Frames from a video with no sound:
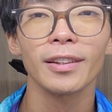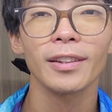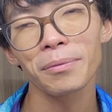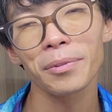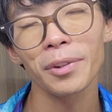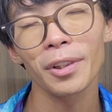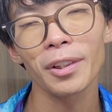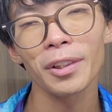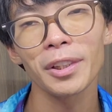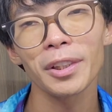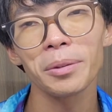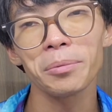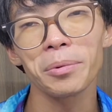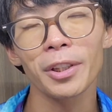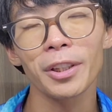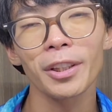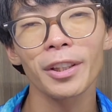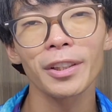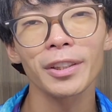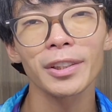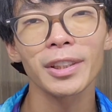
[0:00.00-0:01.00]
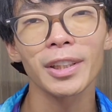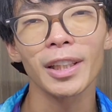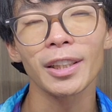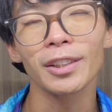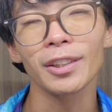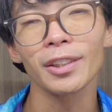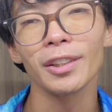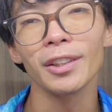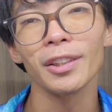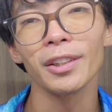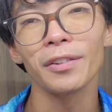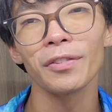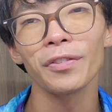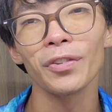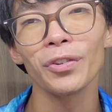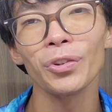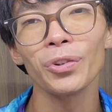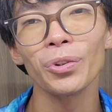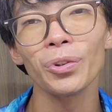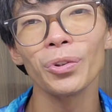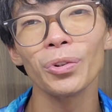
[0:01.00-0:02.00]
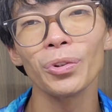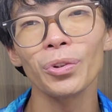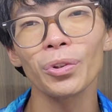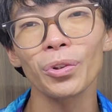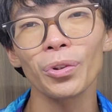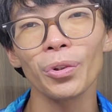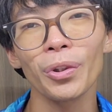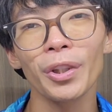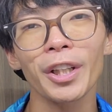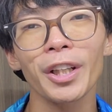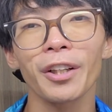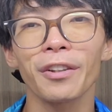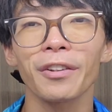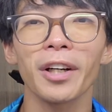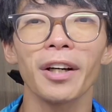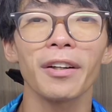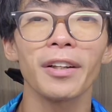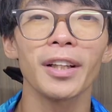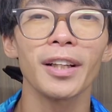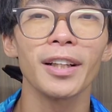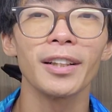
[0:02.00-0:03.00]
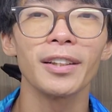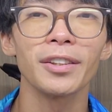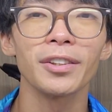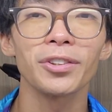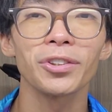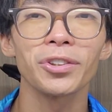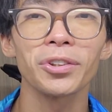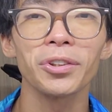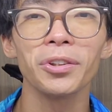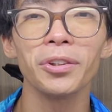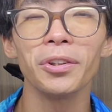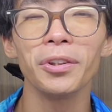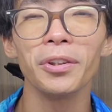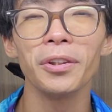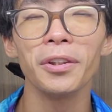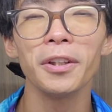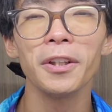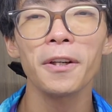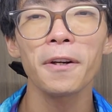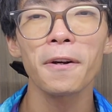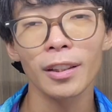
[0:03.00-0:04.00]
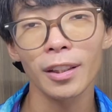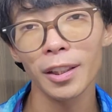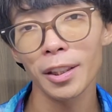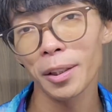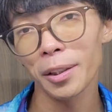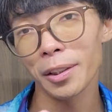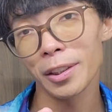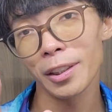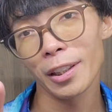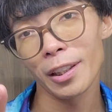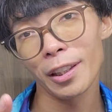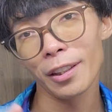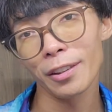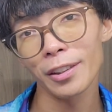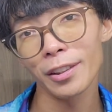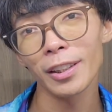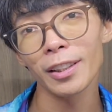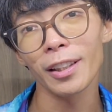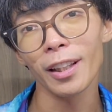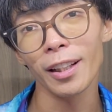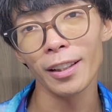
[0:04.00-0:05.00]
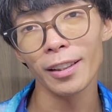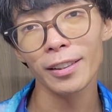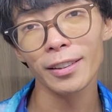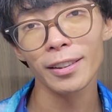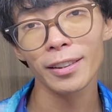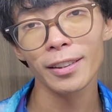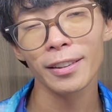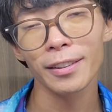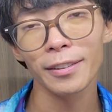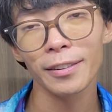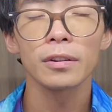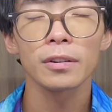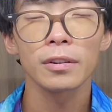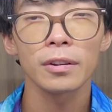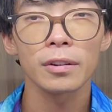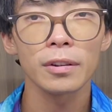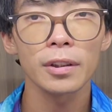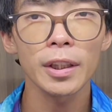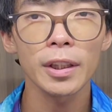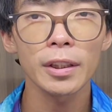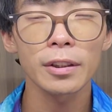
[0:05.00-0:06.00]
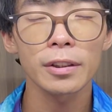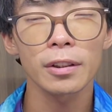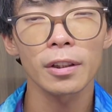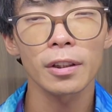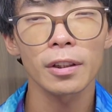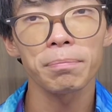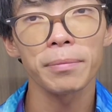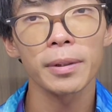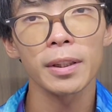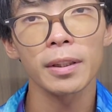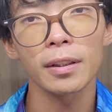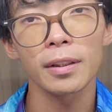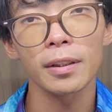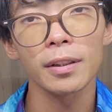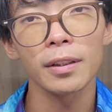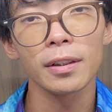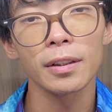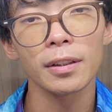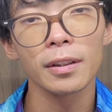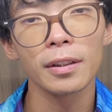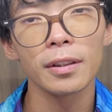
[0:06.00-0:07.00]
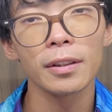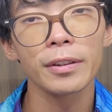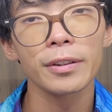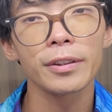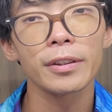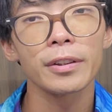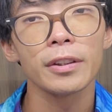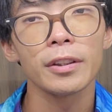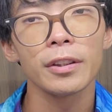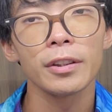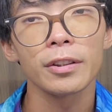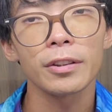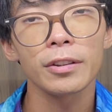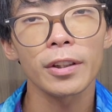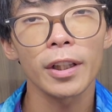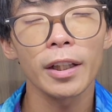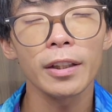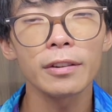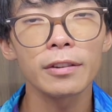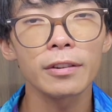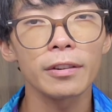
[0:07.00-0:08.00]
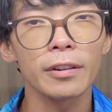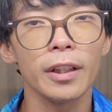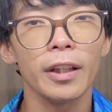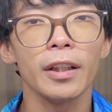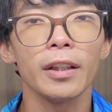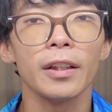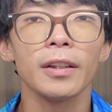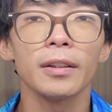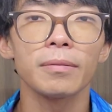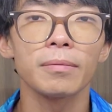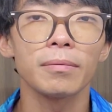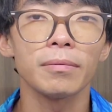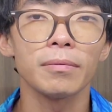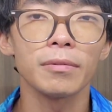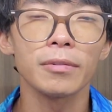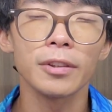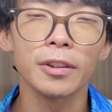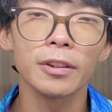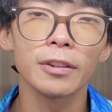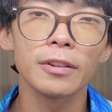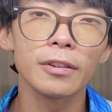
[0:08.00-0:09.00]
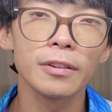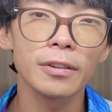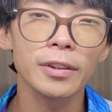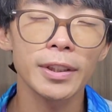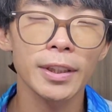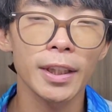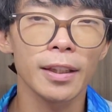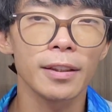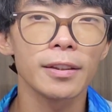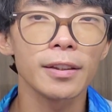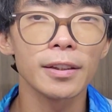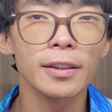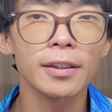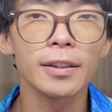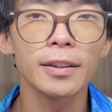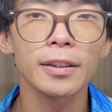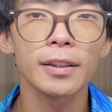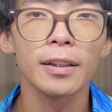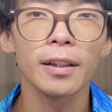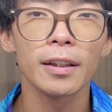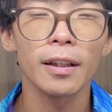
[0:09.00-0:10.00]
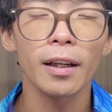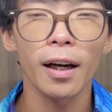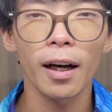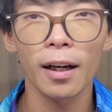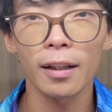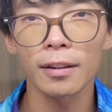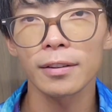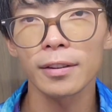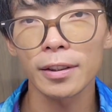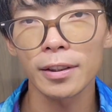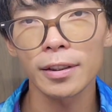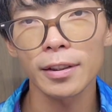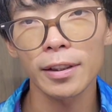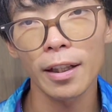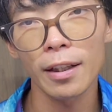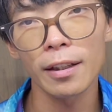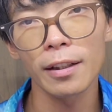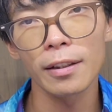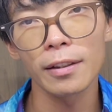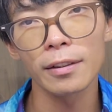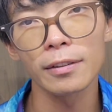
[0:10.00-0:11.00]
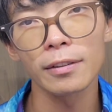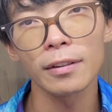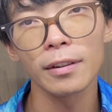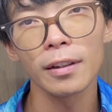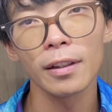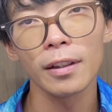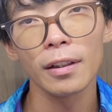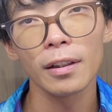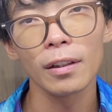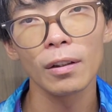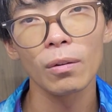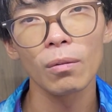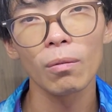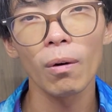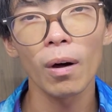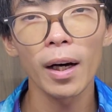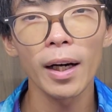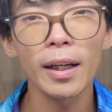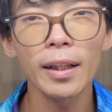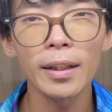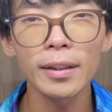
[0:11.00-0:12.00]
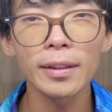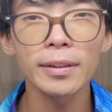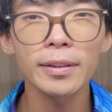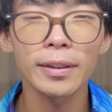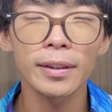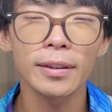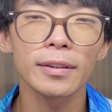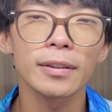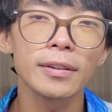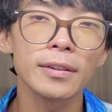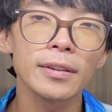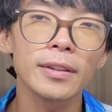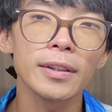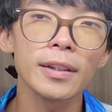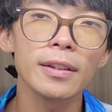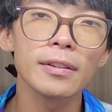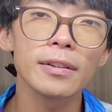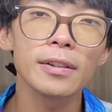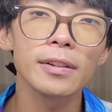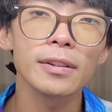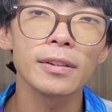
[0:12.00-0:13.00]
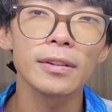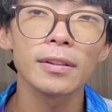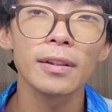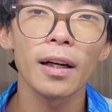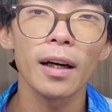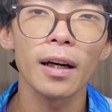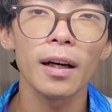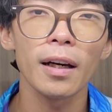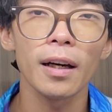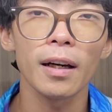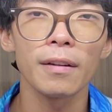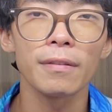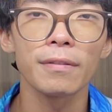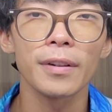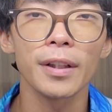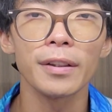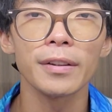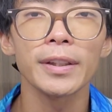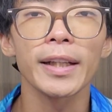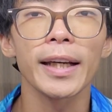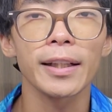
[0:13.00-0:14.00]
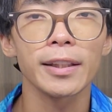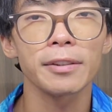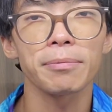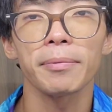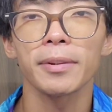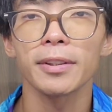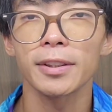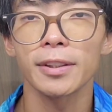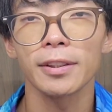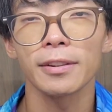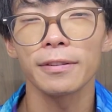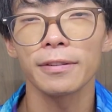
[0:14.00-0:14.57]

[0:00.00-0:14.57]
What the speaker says: Probably because there's a flu going around lah. So keep yourself healthy, guys. So today's topic is trying to help new cyclists understand why certain things are very expensive.